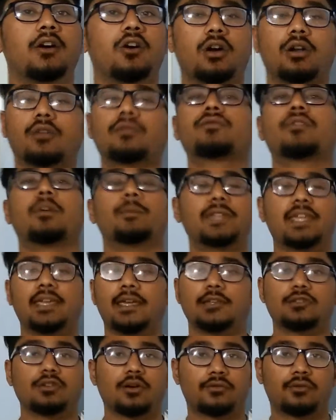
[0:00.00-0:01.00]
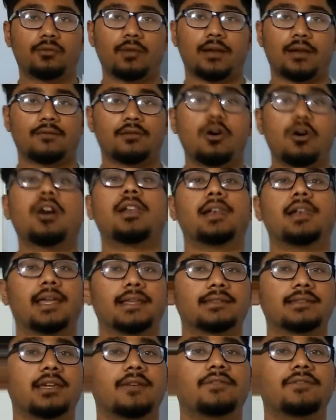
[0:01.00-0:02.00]
or from the age of 12 or
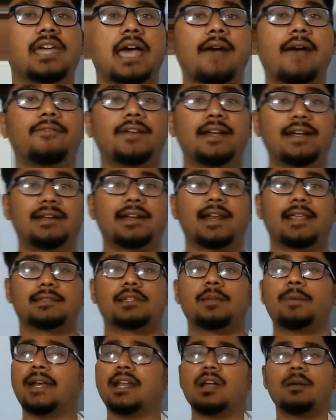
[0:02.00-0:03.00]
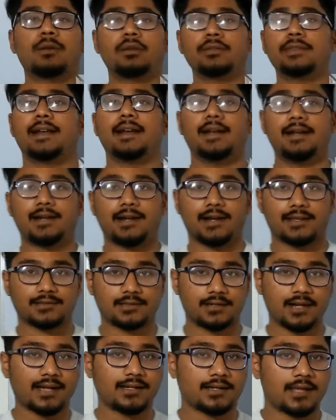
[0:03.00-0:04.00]
less, if they have interest, depending upon their
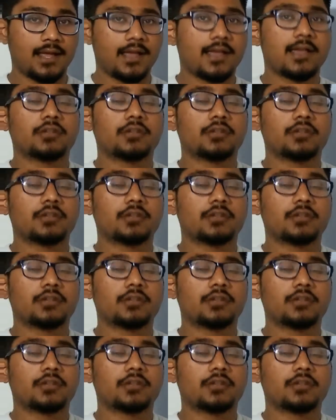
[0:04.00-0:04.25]
interest, right?